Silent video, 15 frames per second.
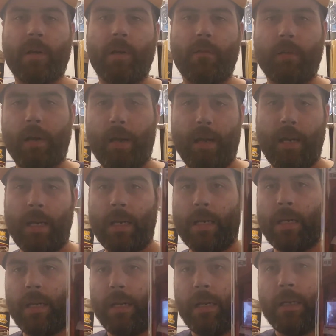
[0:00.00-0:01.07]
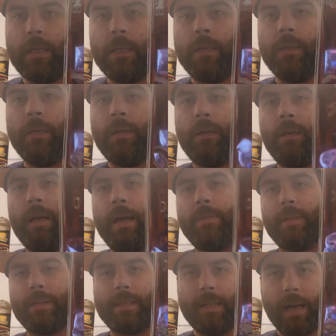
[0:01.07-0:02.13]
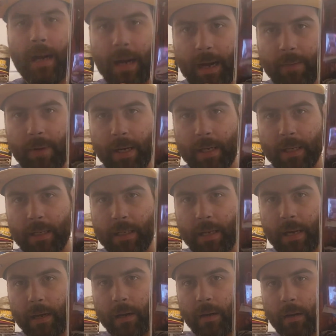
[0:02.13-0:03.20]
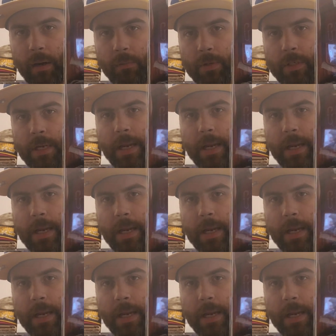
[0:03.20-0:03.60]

cover A, and at the time I didn't care. I wish I